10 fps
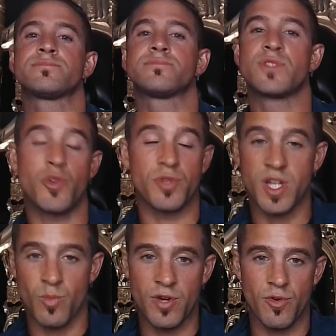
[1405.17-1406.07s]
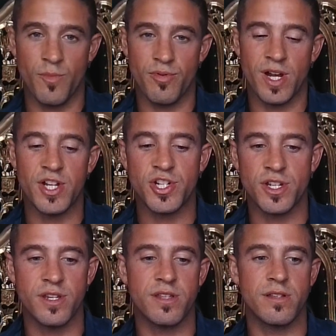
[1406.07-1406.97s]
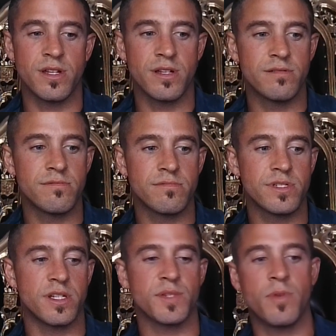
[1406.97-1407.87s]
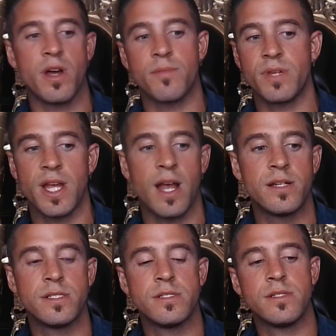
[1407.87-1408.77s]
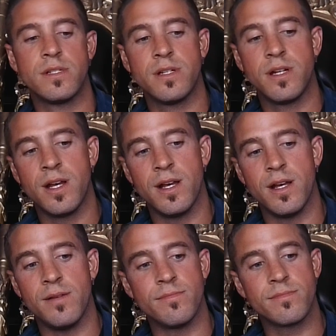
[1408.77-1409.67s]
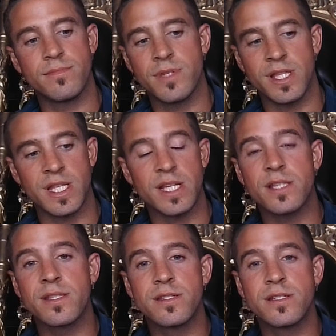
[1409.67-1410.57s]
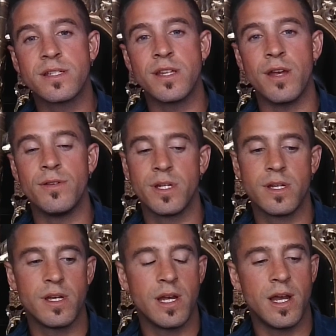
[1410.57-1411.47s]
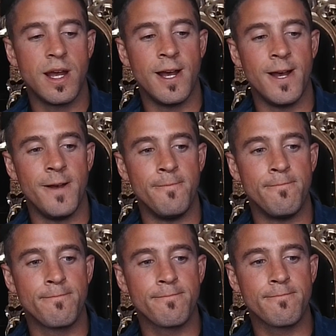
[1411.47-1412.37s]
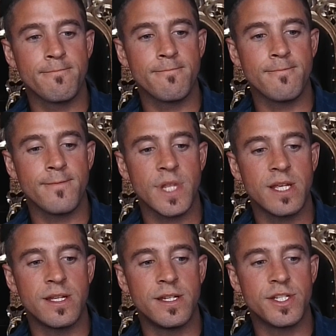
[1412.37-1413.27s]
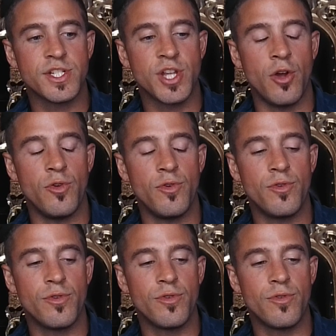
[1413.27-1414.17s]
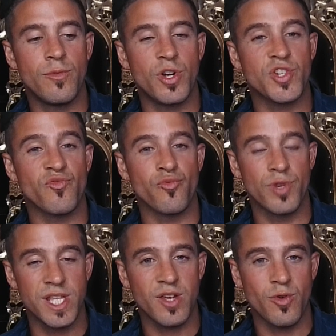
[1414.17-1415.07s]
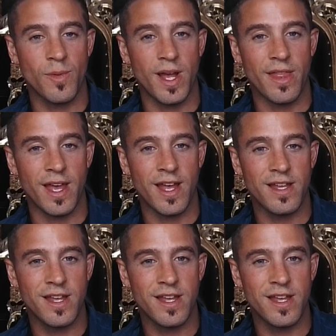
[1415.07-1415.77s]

short-term rental operator should aspire to be at least. You know. Um, so what's really cool about that